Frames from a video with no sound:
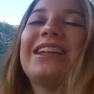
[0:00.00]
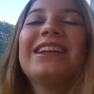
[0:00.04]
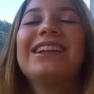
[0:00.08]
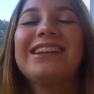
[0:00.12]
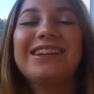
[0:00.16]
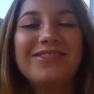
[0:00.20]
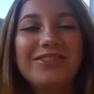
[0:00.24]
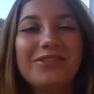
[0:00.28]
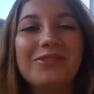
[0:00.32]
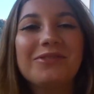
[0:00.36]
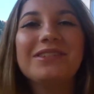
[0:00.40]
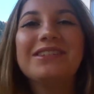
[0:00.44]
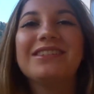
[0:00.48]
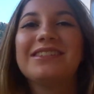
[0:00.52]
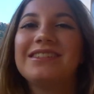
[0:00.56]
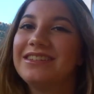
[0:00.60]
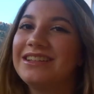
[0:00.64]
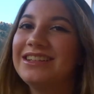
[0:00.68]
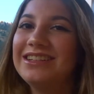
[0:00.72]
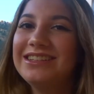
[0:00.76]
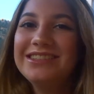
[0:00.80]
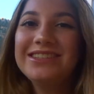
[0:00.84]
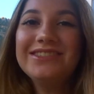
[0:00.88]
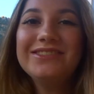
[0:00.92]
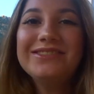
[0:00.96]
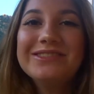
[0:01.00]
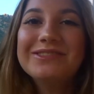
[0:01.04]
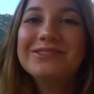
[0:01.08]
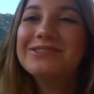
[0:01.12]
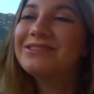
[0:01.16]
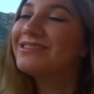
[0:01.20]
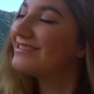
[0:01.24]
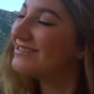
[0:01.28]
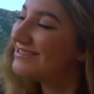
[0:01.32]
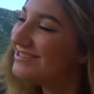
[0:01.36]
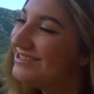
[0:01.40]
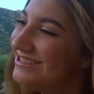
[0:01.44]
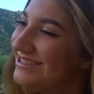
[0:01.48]
Can
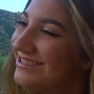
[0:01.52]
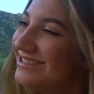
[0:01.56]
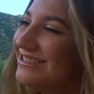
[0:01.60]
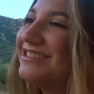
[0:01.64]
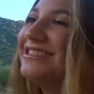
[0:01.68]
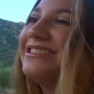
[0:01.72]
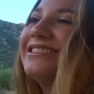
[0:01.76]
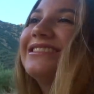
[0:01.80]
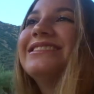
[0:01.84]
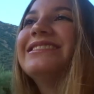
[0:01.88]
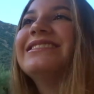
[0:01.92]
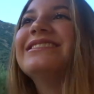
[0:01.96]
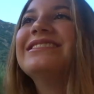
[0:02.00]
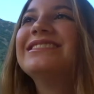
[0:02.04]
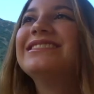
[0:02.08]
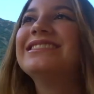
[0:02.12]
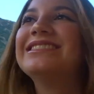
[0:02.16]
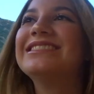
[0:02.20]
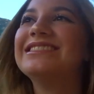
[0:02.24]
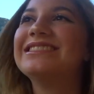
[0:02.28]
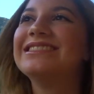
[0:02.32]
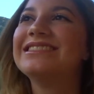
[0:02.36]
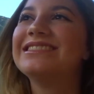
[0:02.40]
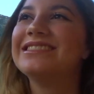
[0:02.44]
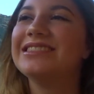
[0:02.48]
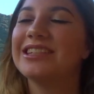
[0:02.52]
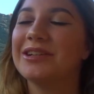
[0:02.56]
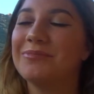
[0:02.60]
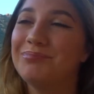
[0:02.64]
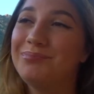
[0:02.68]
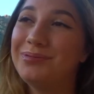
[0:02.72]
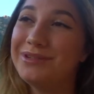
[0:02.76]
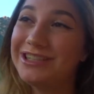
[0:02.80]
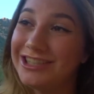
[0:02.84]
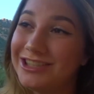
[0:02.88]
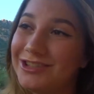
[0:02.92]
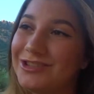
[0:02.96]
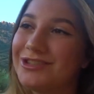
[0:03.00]
everyone's here and
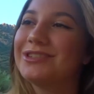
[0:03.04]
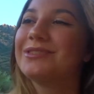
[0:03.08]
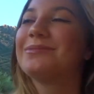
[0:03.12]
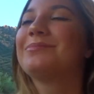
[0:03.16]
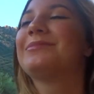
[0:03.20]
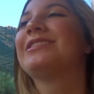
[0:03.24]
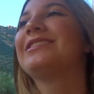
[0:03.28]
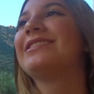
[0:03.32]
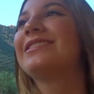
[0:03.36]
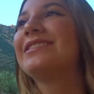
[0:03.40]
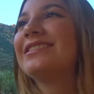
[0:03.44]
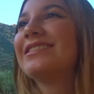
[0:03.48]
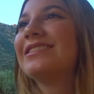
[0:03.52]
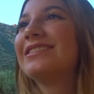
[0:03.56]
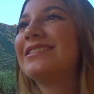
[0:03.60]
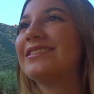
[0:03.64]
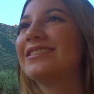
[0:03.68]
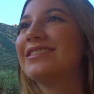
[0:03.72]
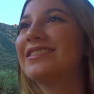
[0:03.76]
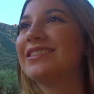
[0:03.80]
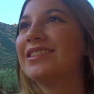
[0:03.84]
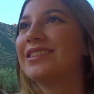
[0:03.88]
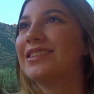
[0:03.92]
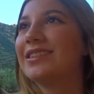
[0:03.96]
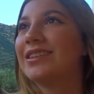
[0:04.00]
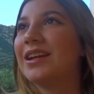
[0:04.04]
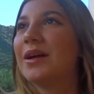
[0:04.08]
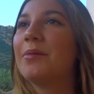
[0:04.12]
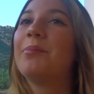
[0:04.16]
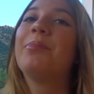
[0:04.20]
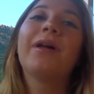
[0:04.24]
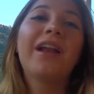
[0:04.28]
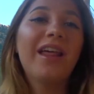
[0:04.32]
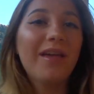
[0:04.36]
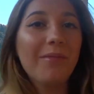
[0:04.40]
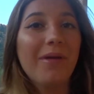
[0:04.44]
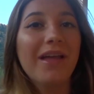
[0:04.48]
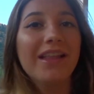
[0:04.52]
bothering me.
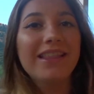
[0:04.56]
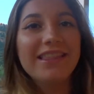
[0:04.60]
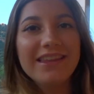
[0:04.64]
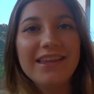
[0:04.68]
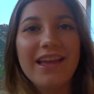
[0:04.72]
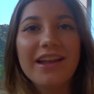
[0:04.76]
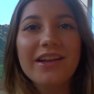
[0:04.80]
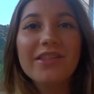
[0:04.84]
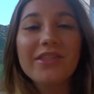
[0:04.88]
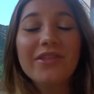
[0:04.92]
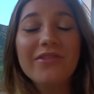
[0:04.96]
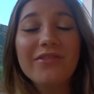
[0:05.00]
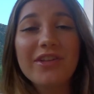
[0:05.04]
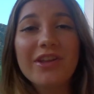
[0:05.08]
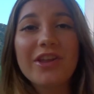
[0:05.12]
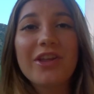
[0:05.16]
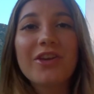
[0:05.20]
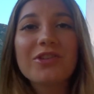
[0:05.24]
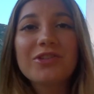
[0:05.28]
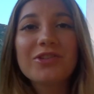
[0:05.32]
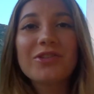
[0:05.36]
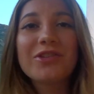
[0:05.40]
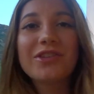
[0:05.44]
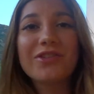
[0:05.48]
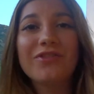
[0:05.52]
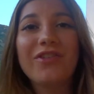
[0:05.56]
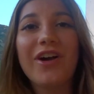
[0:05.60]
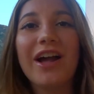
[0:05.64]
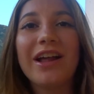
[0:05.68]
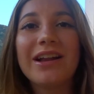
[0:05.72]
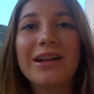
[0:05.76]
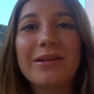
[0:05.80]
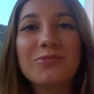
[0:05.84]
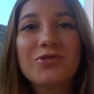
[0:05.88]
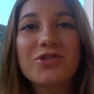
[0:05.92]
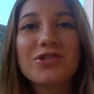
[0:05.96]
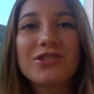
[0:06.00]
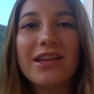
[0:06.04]
But I'm at the end of the video, so it's fine.
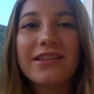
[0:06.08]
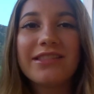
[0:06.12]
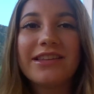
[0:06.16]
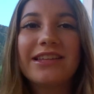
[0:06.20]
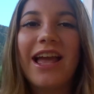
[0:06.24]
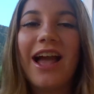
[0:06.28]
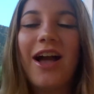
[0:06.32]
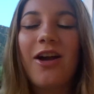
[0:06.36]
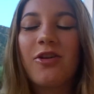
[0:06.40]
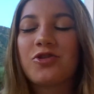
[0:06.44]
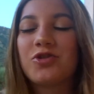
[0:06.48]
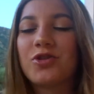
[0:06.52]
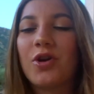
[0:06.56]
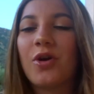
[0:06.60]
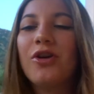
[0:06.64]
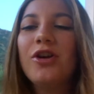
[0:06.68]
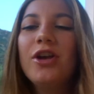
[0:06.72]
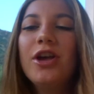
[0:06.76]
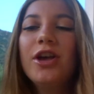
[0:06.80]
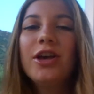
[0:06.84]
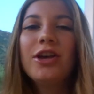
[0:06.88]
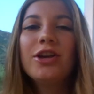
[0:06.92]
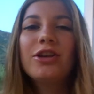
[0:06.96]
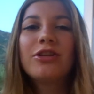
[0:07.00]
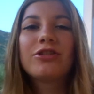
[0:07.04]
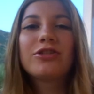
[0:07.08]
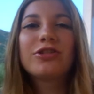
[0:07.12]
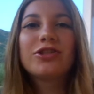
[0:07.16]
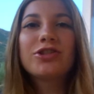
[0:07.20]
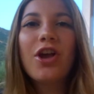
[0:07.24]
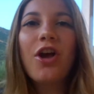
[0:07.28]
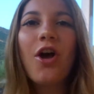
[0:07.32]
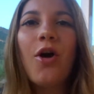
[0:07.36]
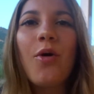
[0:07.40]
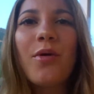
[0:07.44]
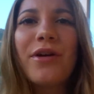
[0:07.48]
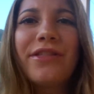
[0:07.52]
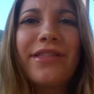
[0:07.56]
I'm just on the outro.
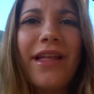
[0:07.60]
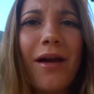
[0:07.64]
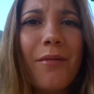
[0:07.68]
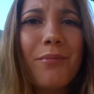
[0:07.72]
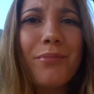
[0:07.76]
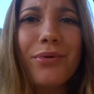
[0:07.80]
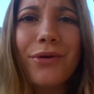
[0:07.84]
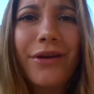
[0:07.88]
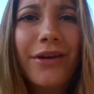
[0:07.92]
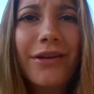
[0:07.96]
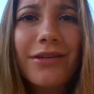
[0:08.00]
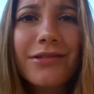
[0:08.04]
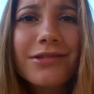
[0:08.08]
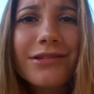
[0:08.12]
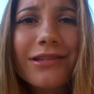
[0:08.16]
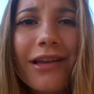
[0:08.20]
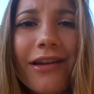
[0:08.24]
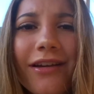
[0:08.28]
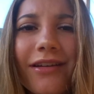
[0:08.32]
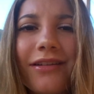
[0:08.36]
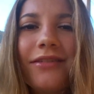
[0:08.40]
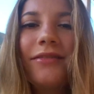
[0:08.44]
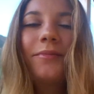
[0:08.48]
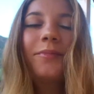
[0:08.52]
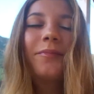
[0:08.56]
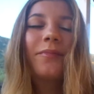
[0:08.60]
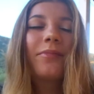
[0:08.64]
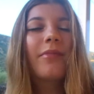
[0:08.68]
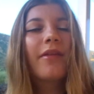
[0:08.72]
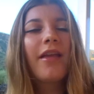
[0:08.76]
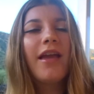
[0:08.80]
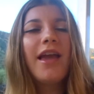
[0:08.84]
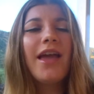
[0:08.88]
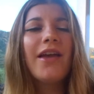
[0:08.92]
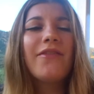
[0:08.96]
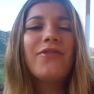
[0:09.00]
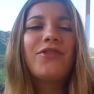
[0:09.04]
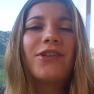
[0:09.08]
So, with that being said,
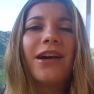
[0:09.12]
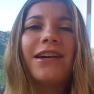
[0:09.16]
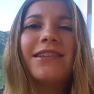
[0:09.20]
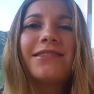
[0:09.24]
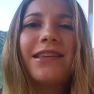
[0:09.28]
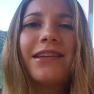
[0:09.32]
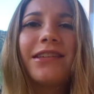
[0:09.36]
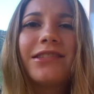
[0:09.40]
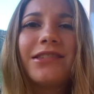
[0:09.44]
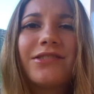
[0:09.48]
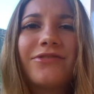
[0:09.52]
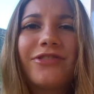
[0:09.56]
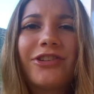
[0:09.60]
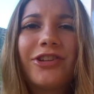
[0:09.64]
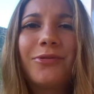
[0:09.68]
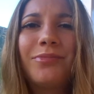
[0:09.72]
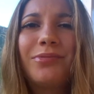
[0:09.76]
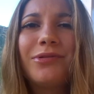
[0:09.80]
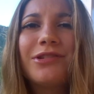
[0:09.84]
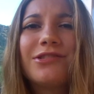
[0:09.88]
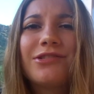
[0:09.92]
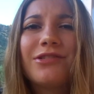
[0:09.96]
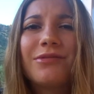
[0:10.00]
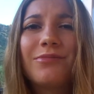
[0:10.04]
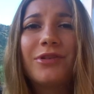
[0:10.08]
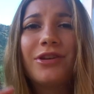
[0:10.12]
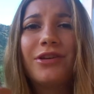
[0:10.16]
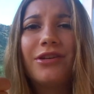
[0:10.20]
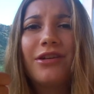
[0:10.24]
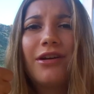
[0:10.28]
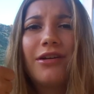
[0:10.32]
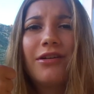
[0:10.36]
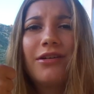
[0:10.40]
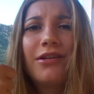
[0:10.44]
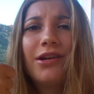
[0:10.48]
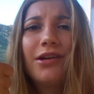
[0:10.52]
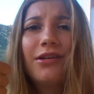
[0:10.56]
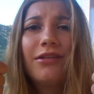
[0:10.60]
if you guys like this video, please give me
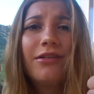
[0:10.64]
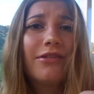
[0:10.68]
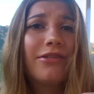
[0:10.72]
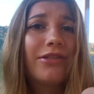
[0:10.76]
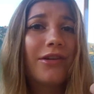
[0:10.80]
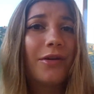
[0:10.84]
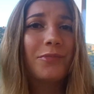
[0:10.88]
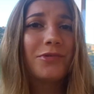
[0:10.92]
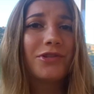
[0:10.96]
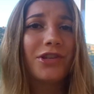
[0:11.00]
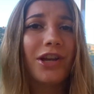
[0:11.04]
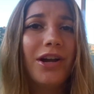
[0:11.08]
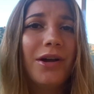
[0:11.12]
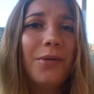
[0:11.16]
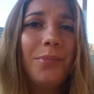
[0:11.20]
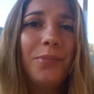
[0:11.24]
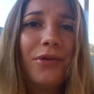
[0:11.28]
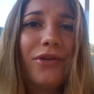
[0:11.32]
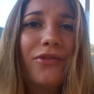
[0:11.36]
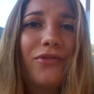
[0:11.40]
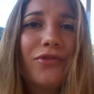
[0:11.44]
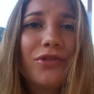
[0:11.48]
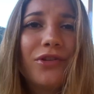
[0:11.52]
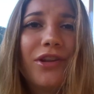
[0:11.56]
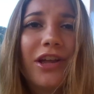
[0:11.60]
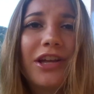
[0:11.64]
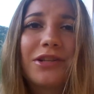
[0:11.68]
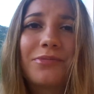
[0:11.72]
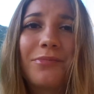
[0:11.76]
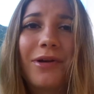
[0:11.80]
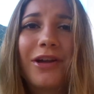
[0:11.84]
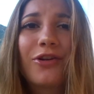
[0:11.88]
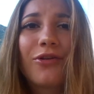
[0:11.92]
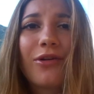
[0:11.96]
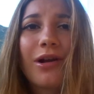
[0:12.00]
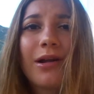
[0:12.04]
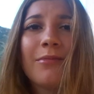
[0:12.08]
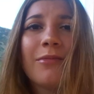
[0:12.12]
a thumbs up. If you liked
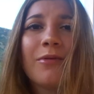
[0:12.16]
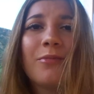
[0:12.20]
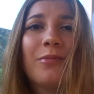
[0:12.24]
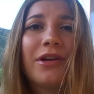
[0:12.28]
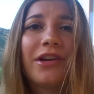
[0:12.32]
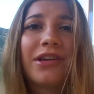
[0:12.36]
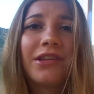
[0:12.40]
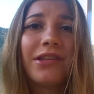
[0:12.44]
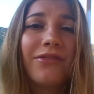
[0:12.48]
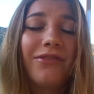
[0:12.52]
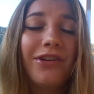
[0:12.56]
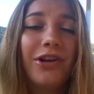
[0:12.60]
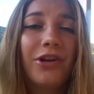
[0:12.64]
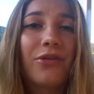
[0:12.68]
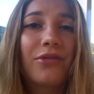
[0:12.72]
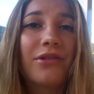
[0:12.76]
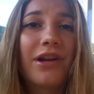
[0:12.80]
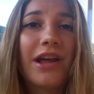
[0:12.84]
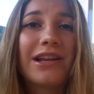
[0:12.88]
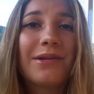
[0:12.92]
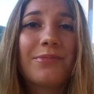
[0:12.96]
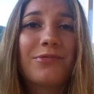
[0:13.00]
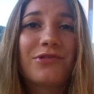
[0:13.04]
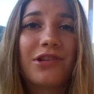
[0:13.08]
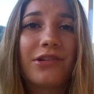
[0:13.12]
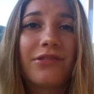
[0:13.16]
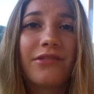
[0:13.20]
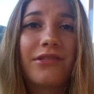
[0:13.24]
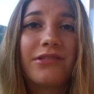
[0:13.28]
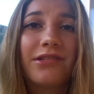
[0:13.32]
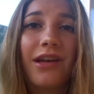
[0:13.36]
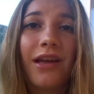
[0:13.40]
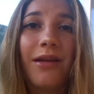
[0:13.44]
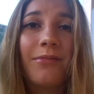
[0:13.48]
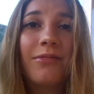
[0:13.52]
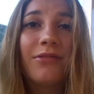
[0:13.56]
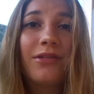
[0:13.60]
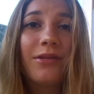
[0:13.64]
my grandma being in the video 90% of the
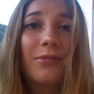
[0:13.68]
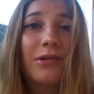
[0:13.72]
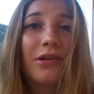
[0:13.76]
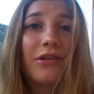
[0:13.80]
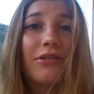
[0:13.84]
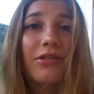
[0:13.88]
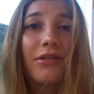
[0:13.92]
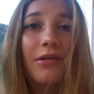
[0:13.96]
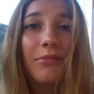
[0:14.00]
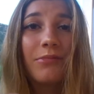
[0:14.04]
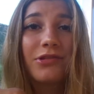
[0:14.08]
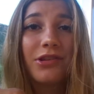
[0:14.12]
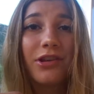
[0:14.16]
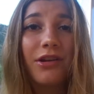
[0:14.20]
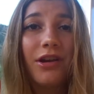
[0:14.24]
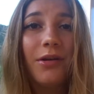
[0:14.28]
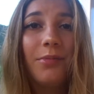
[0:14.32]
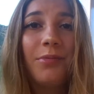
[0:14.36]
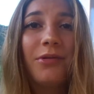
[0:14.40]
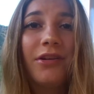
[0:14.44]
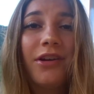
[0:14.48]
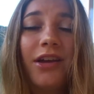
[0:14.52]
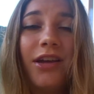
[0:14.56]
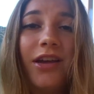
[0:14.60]
time, give me a thumbs up.